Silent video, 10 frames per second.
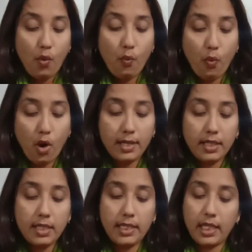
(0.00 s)

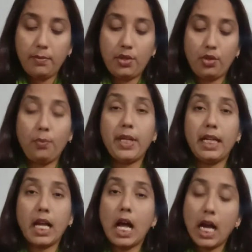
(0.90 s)
Water seems to
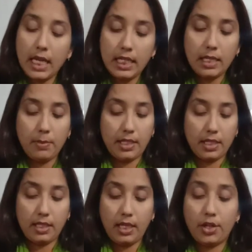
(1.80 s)
be
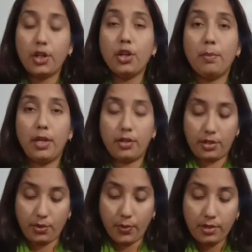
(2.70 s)
unlimited renewable
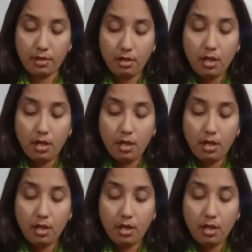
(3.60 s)
resource,